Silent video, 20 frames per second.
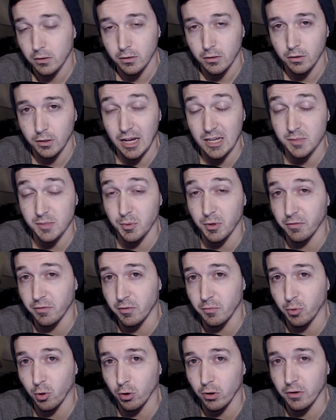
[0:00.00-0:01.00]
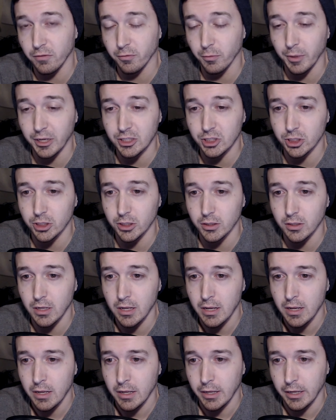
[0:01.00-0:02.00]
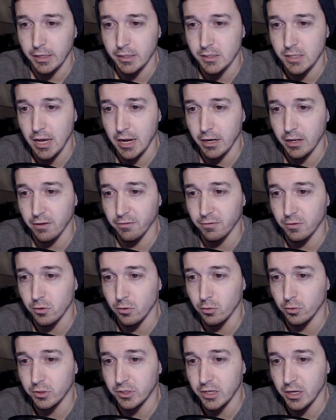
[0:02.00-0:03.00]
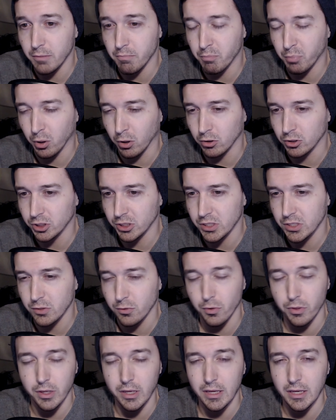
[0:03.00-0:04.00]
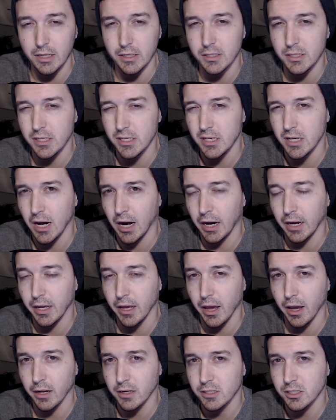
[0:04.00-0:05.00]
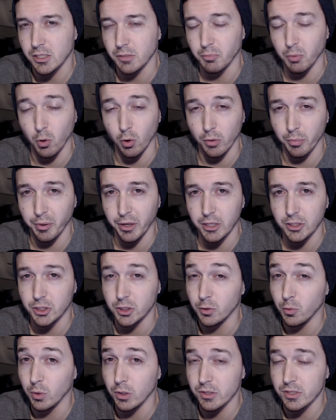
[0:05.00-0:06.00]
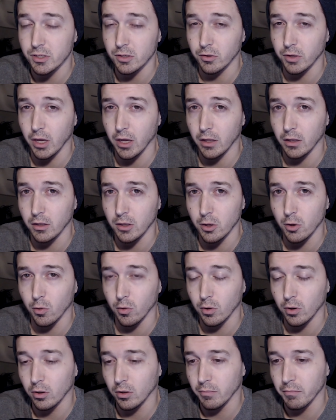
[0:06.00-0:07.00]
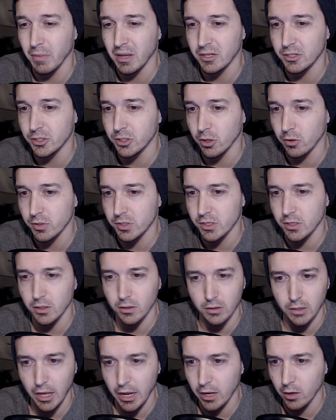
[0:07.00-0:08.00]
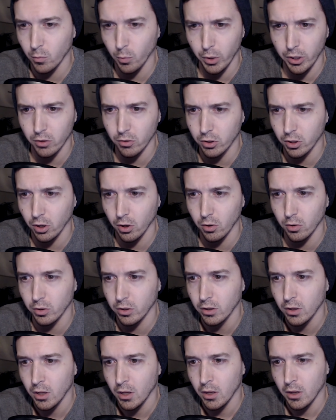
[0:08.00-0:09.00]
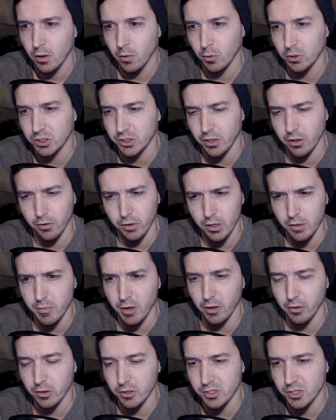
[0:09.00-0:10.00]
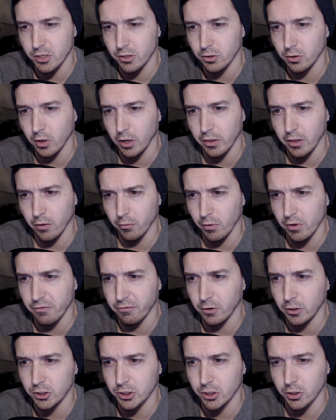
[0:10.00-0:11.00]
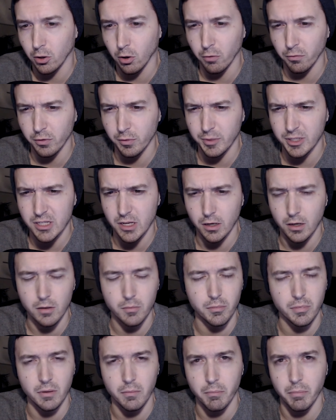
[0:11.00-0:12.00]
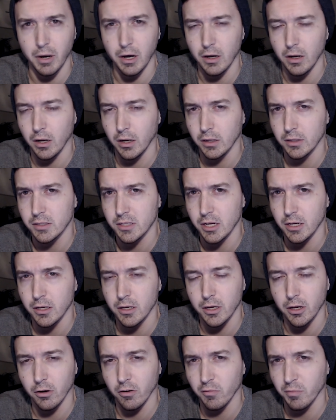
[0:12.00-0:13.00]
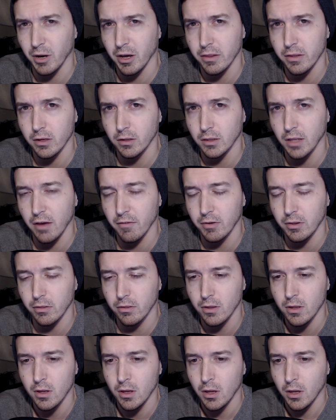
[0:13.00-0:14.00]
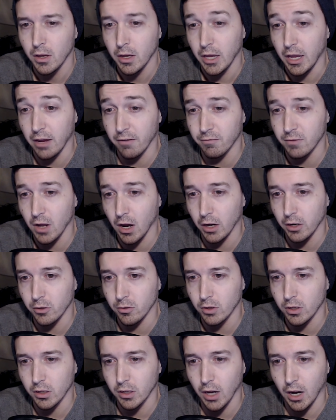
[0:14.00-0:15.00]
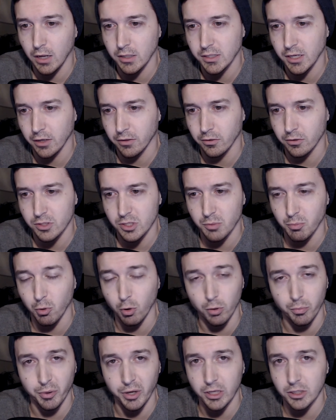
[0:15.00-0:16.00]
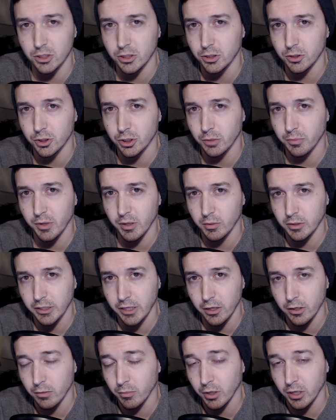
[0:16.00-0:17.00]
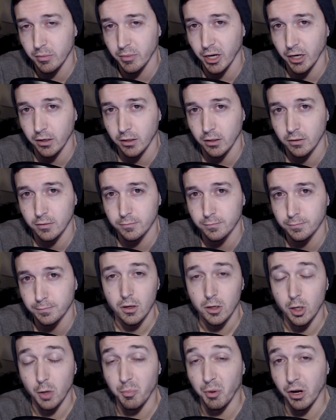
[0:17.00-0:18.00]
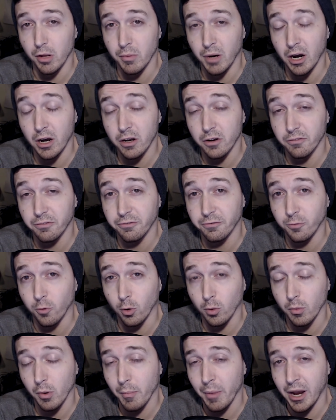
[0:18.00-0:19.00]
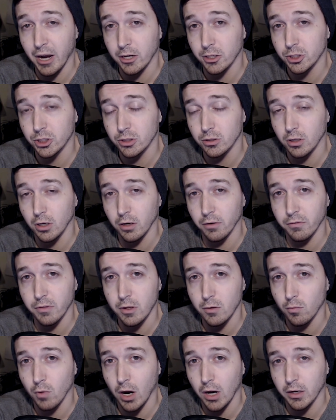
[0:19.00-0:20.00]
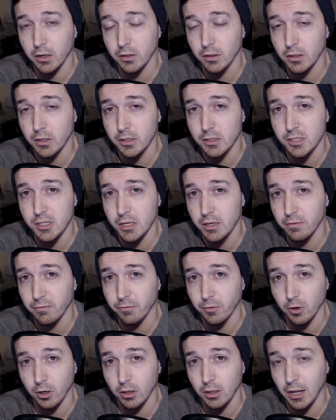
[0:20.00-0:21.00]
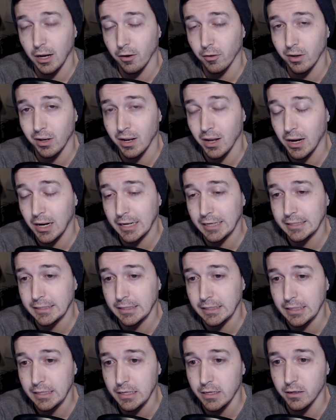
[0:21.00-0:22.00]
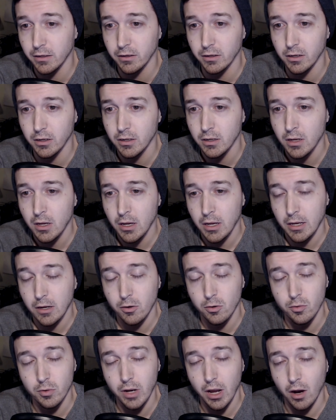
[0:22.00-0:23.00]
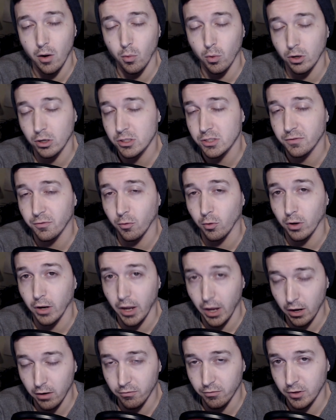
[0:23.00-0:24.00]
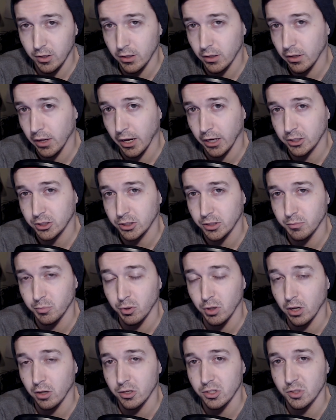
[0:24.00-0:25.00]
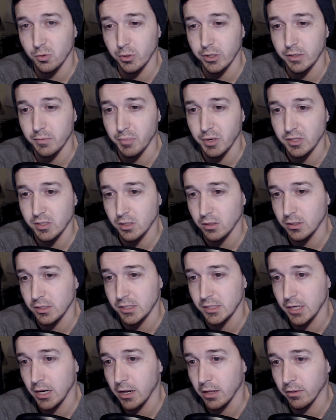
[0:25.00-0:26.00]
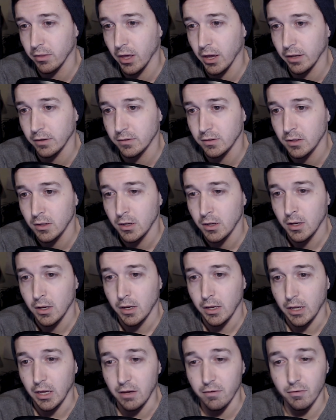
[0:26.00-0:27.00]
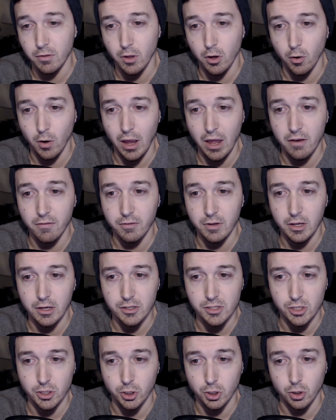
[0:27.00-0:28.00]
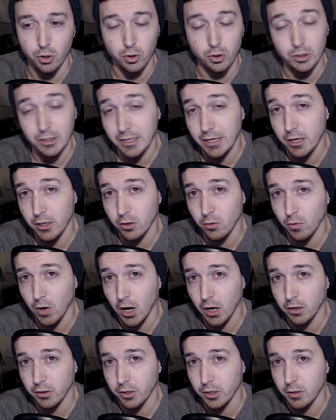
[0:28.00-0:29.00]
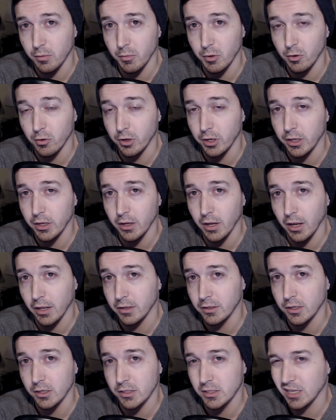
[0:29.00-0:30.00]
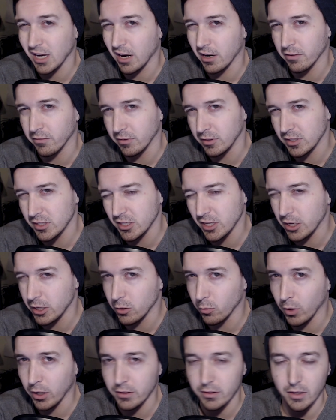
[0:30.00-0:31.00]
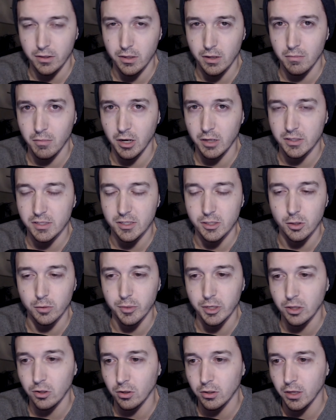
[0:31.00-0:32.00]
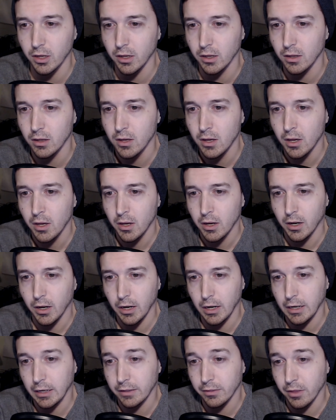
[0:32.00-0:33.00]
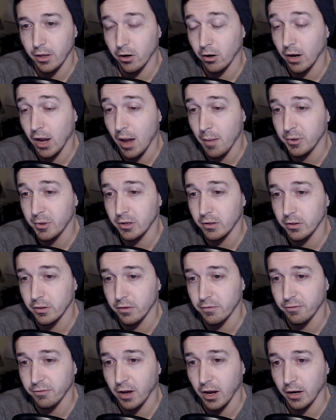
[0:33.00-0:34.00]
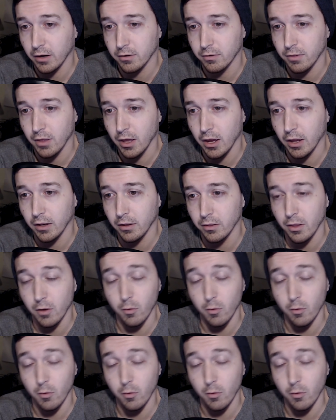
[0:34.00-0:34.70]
Last bit of important information is that if you did purchase through the ETIX support page, you will still get your Mendoza LAN wheel code, which they'll email those to you, and that refund should hopefully be taken care of by the 11th. If not, you can contact their support page and you should be able to get your money back. Good buddy of mine and former manager of the Rocket League team for Cloud9, Ian, who now works for Envy, actually put out a tweet basically stating that even though Envy isn't currently in the Rocket League community and does kind of insinuate that they might still be looking, they are happy to the fact that they